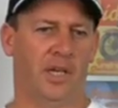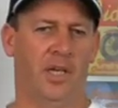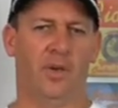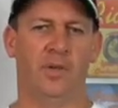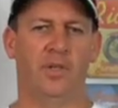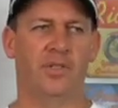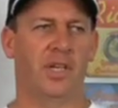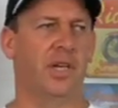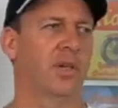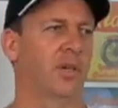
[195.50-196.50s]
here in New
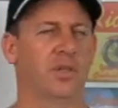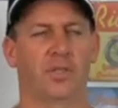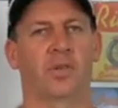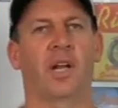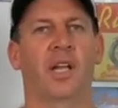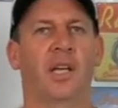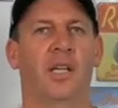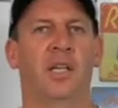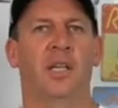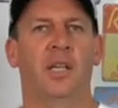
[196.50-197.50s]
Zealand and Australia.
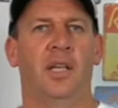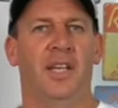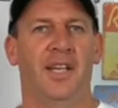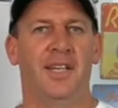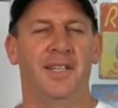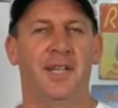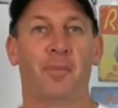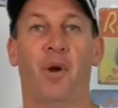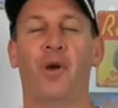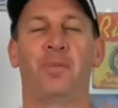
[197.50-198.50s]
And
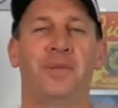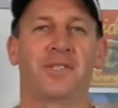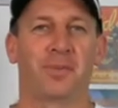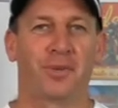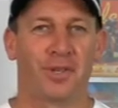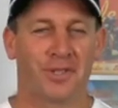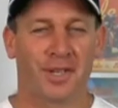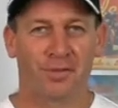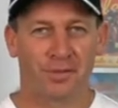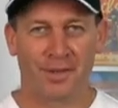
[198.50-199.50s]
I'm hoping some of those
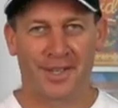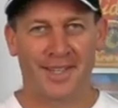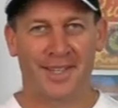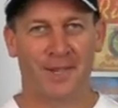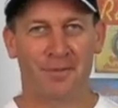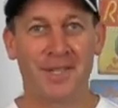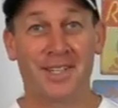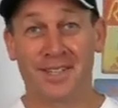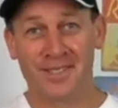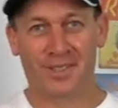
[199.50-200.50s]
friendly
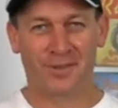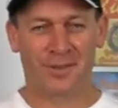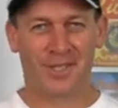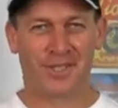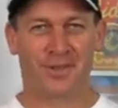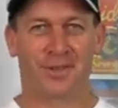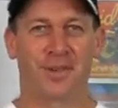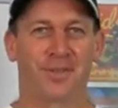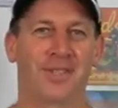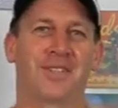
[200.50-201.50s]
retailers that I already stock
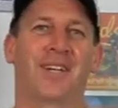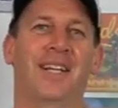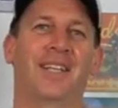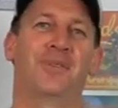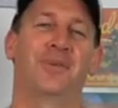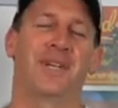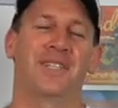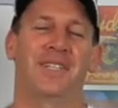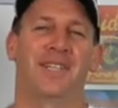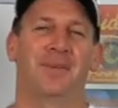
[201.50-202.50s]
over in Australia that will
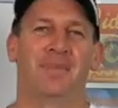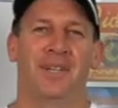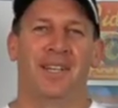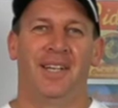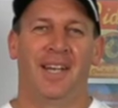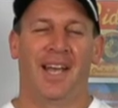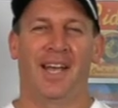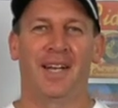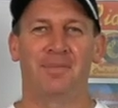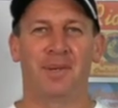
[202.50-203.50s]
actually
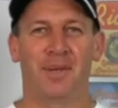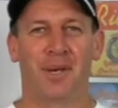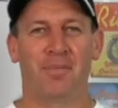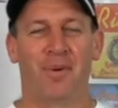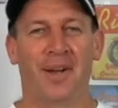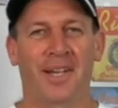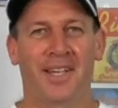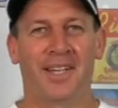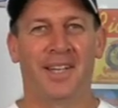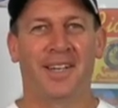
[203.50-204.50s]
lend me a bike,
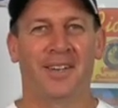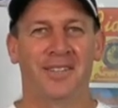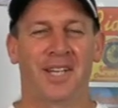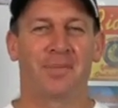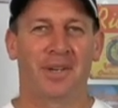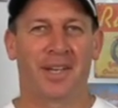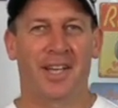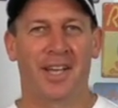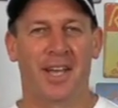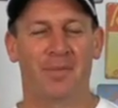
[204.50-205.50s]
and I'll take
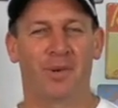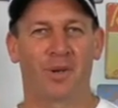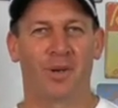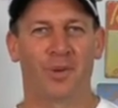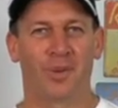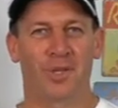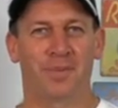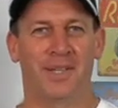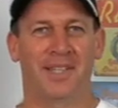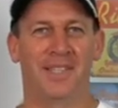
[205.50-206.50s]
my helmet along with
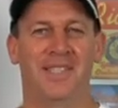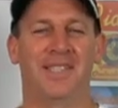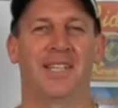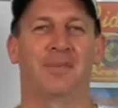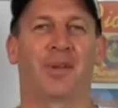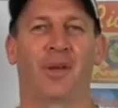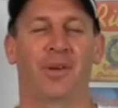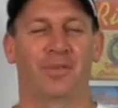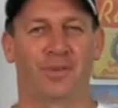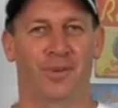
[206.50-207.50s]
me, and go
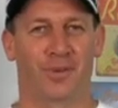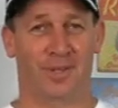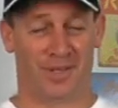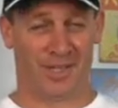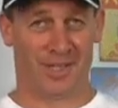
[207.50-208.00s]
out for